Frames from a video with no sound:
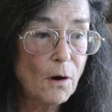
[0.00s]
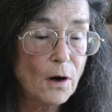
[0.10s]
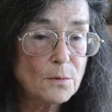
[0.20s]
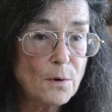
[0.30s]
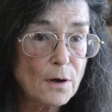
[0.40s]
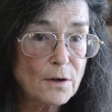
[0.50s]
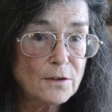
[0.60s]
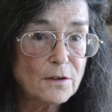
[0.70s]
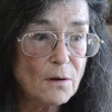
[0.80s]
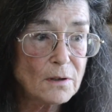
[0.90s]
a hard worker.
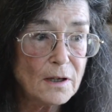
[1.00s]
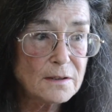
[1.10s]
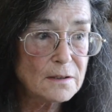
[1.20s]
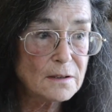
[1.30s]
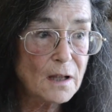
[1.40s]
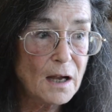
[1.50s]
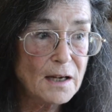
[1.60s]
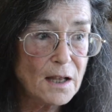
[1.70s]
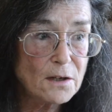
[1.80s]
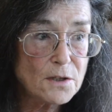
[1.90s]
You don't like to lie
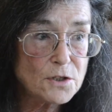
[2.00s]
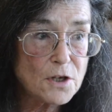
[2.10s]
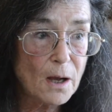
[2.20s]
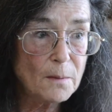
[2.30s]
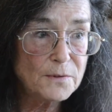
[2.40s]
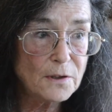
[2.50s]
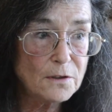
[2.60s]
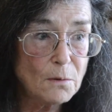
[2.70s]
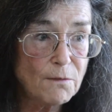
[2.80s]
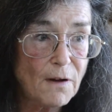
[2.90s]
down on the job, so
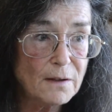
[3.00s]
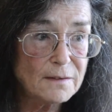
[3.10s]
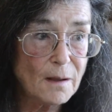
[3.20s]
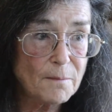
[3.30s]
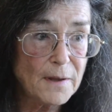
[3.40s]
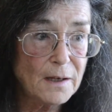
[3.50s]
you will find something